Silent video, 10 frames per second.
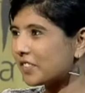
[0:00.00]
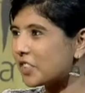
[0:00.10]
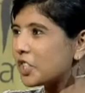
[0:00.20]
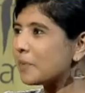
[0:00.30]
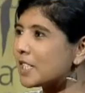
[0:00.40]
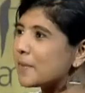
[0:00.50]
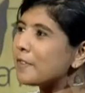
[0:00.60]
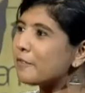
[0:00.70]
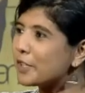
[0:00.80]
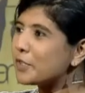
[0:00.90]
She must have
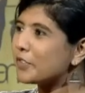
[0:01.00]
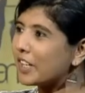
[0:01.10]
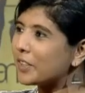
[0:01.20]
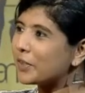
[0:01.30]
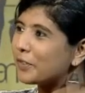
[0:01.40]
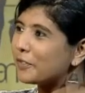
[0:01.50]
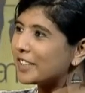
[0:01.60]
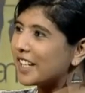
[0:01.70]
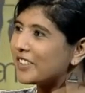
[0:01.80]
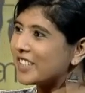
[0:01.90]
been fun to write, though, for
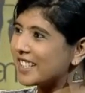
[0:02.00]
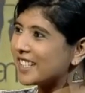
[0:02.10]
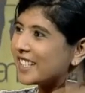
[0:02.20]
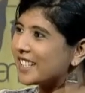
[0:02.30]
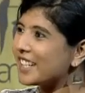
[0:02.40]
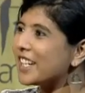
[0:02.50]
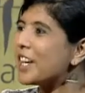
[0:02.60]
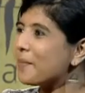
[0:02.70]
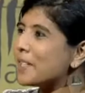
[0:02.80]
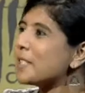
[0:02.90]
that reason.
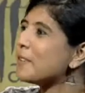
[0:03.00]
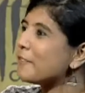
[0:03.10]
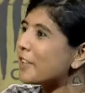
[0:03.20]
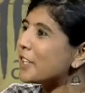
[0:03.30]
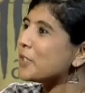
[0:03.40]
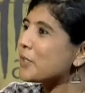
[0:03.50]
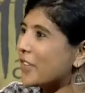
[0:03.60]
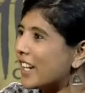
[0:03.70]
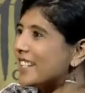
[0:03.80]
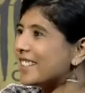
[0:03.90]
It must have been fun to
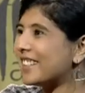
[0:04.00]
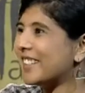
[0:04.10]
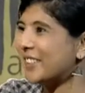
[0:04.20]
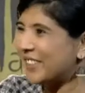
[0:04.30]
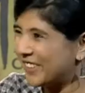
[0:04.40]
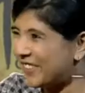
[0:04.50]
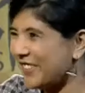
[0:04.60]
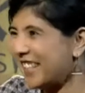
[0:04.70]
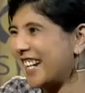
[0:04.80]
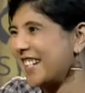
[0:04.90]
write her, though,
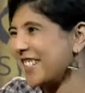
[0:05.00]
for that